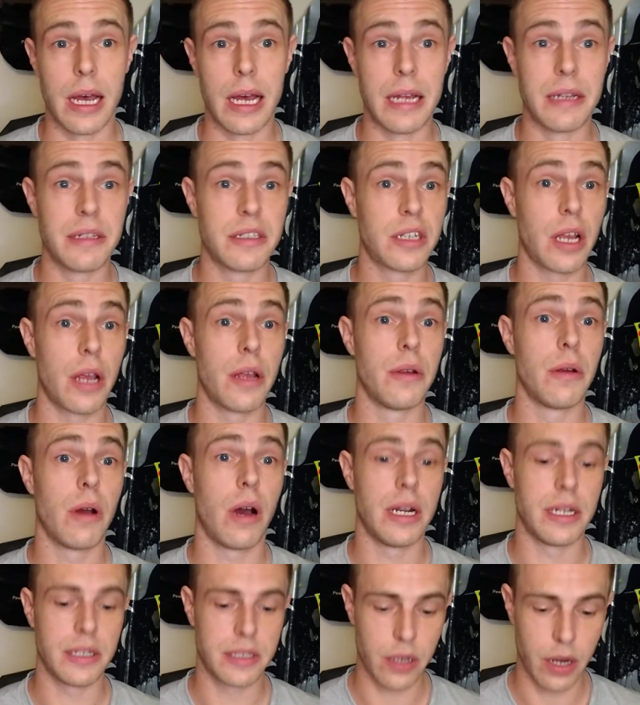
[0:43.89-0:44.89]
So I
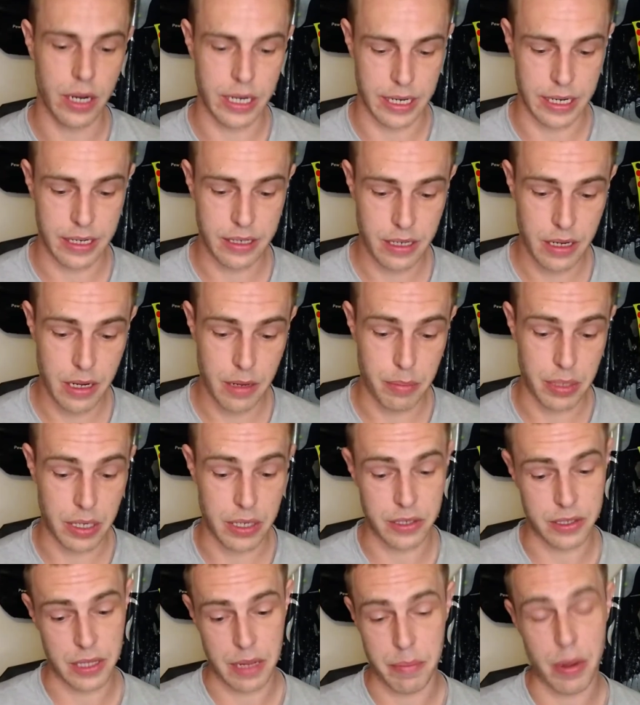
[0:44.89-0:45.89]
decided,
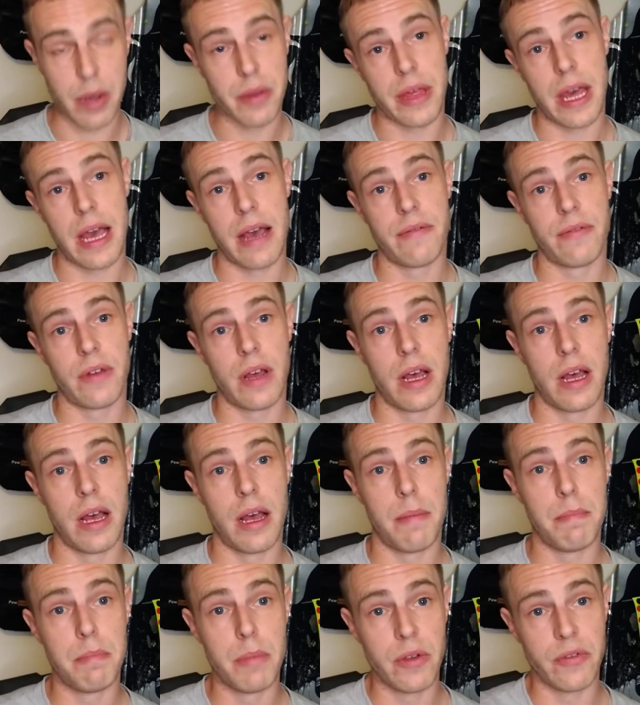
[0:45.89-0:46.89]
because they both have
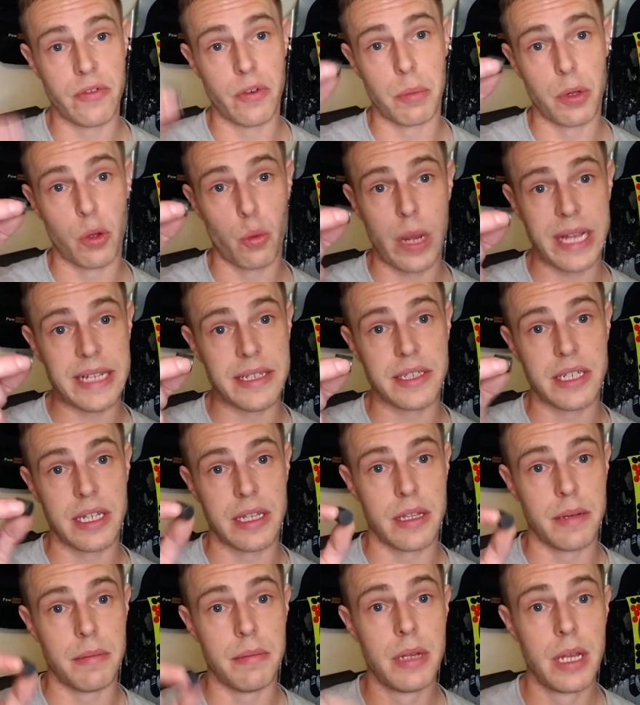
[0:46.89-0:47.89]
movable weights in
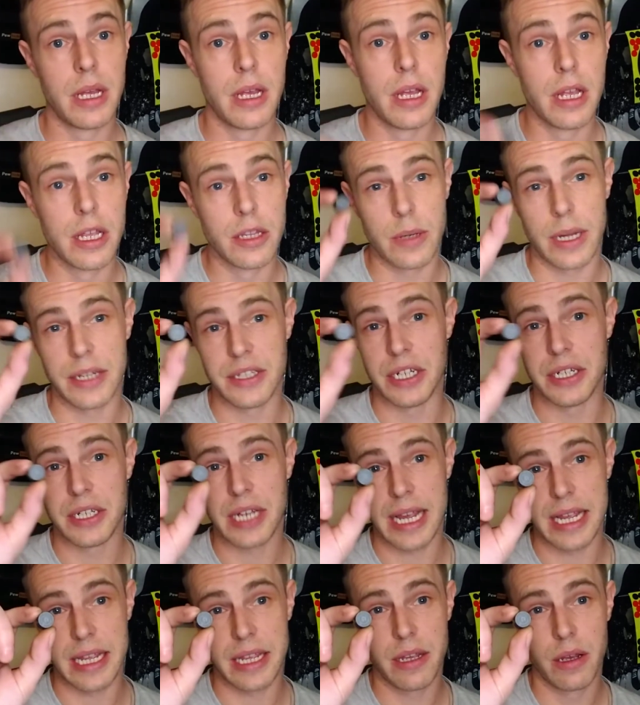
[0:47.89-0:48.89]
them, to actually
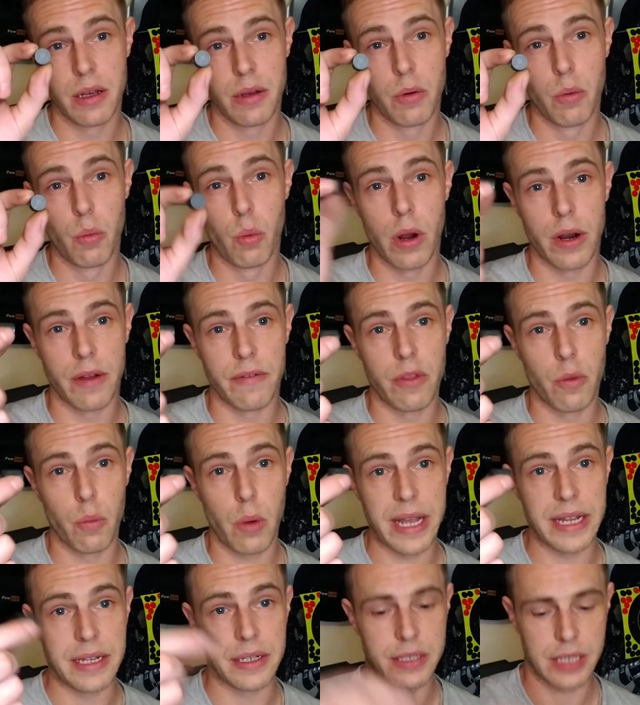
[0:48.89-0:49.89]
take one of the
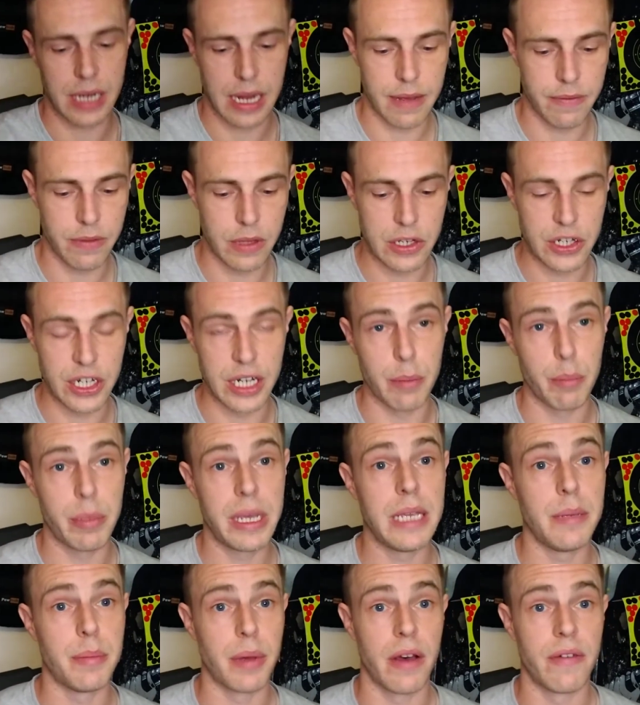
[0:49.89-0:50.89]
weights out of the
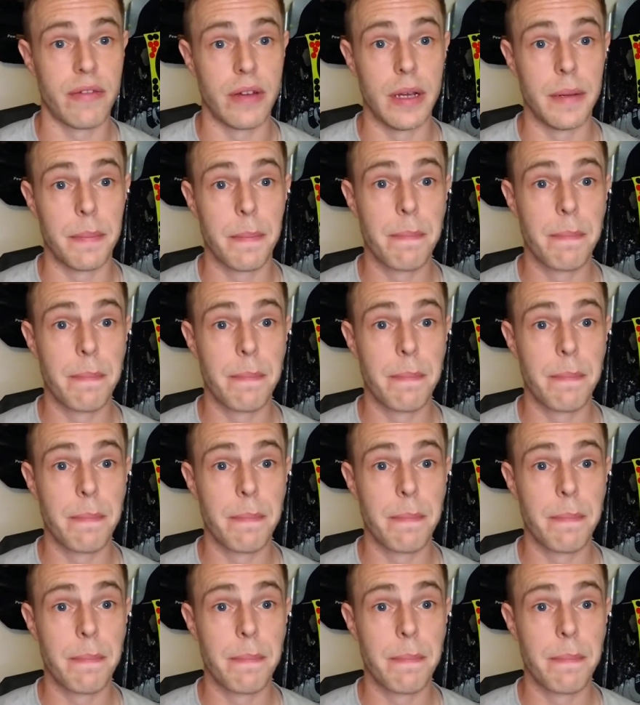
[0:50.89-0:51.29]
GMP buffer.